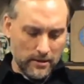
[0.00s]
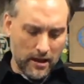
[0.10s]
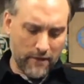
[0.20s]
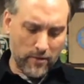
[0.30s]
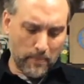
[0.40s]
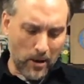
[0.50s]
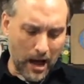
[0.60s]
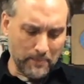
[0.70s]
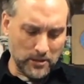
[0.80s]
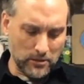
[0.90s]
If it
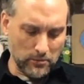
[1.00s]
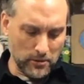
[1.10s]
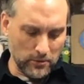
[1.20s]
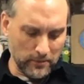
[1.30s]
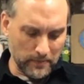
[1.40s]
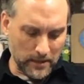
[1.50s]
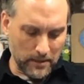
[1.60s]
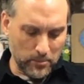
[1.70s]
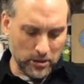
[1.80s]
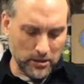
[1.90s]
pops through, then
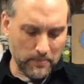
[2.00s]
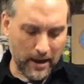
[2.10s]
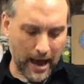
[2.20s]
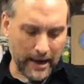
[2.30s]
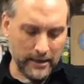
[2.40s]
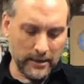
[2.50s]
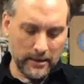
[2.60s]
push it back.